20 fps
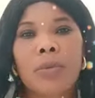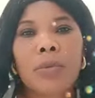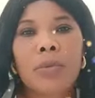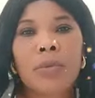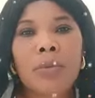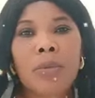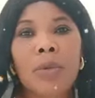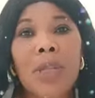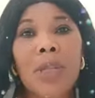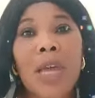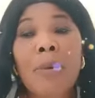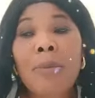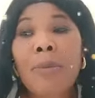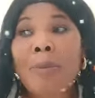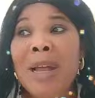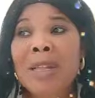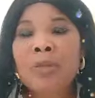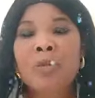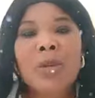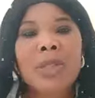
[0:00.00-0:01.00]
So now
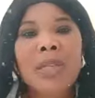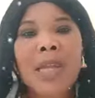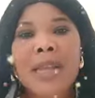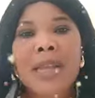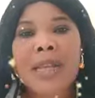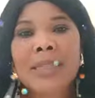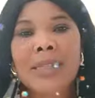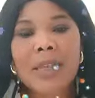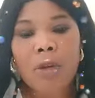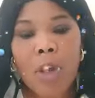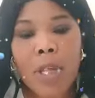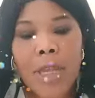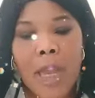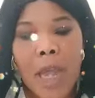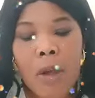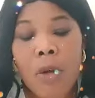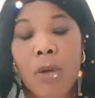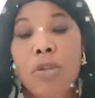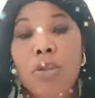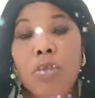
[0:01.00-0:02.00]
bad content and say, oh
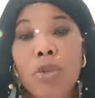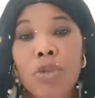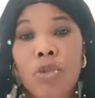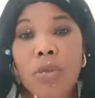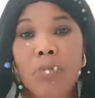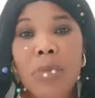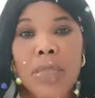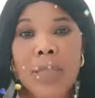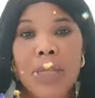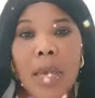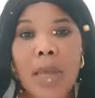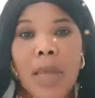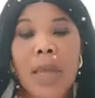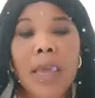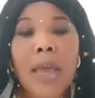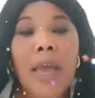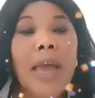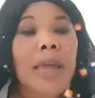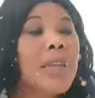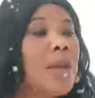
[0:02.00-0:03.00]
yeah, come social media.
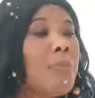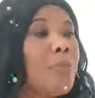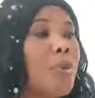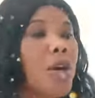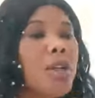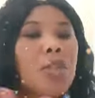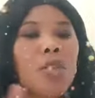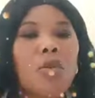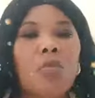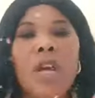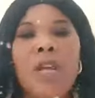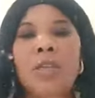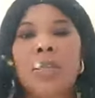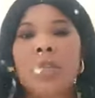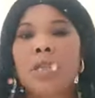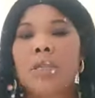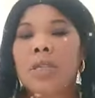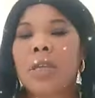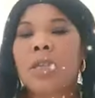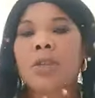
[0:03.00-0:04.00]
Anybody where you
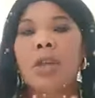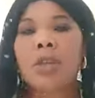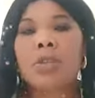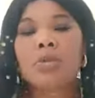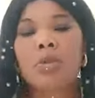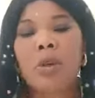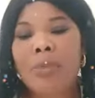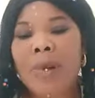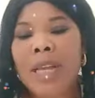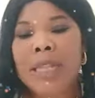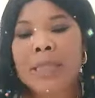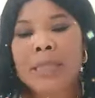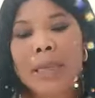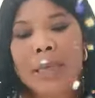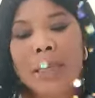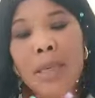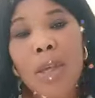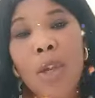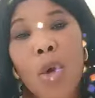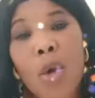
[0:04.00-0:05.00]
see say talk to
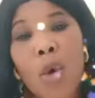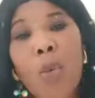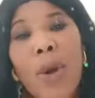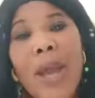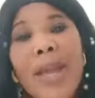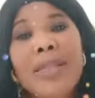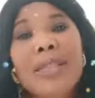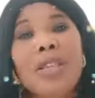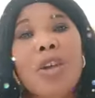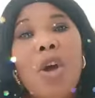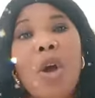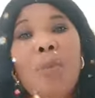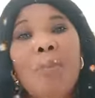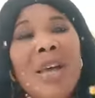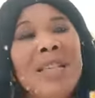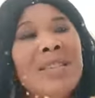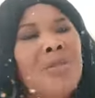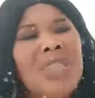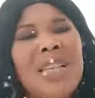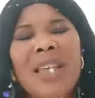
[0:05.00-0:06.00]
Obaseki. What did
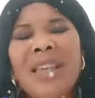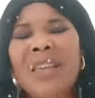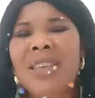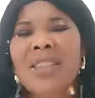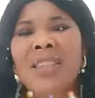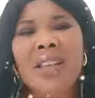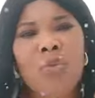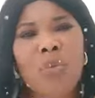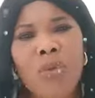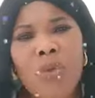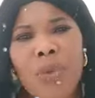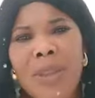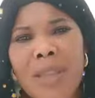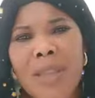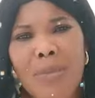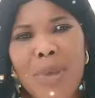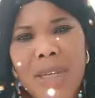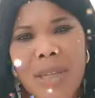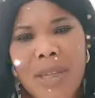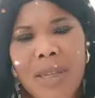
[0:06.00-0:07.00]
Obaseki they do for the
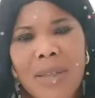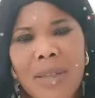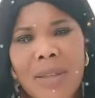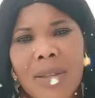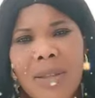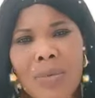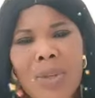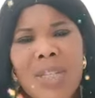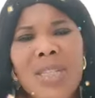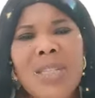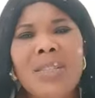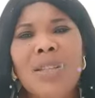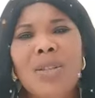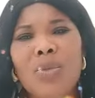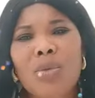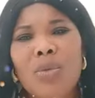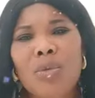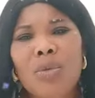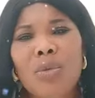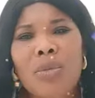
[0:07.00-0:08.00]
Benin? What did they
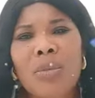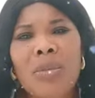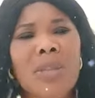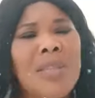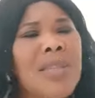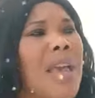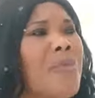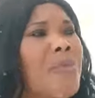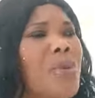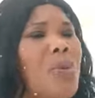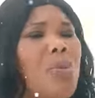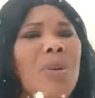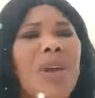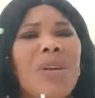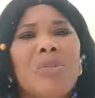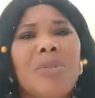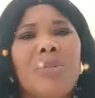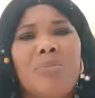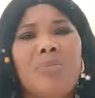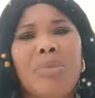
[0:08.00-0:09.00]
do? See everywhere
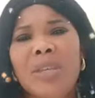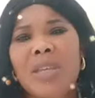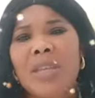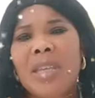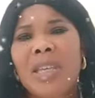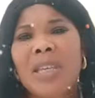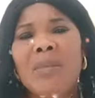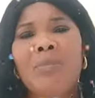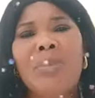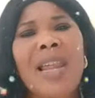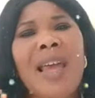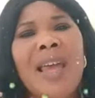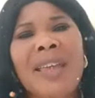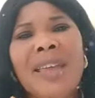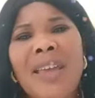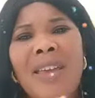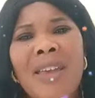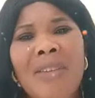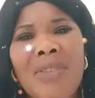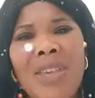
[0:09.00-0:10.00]
for Benin. It be like
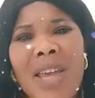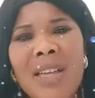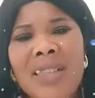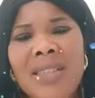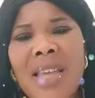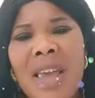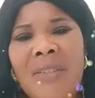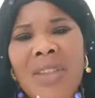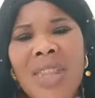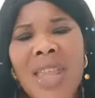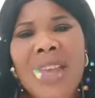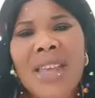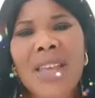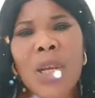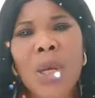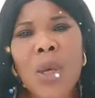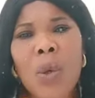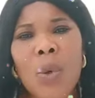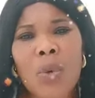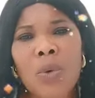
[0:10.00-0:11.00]
me and TM and I
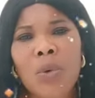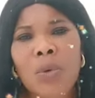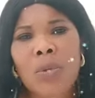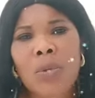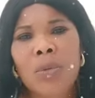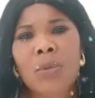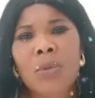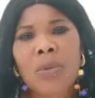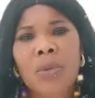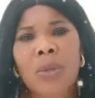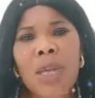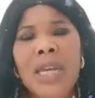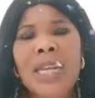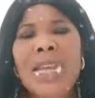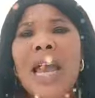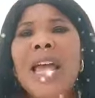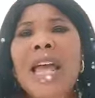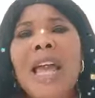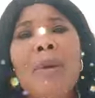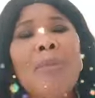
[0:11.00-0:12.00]
low.
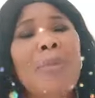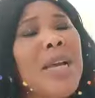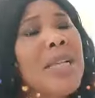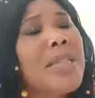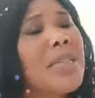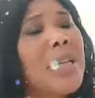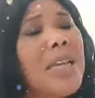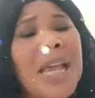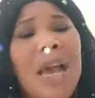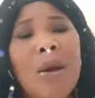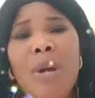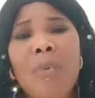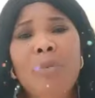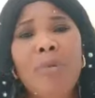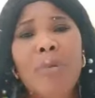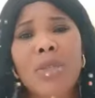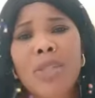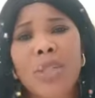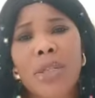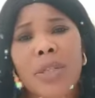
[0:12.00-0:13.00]
Area airbat area we
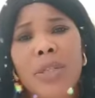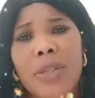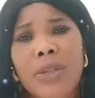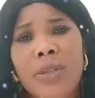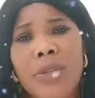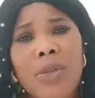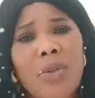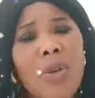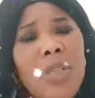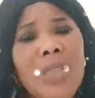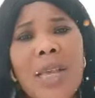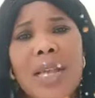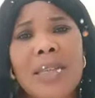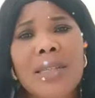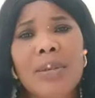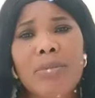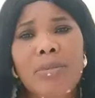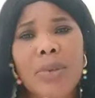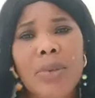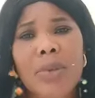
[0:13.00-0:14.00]
boji. You know see
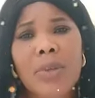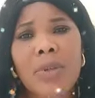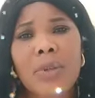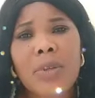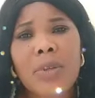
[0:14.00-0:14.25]
as it be.